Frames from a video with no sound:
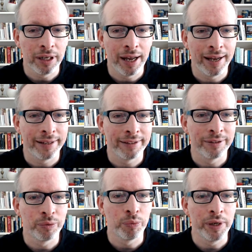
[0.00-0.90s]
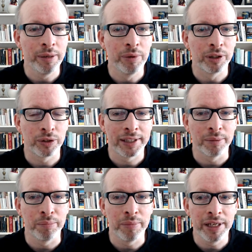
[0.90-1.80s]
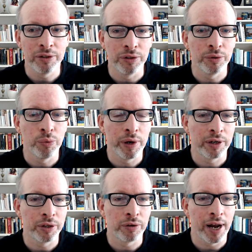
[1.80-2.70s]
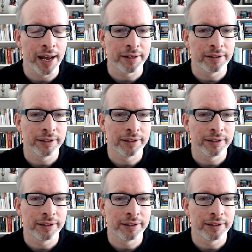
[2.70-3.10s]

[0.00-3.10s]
and we will try to meet you where you're at.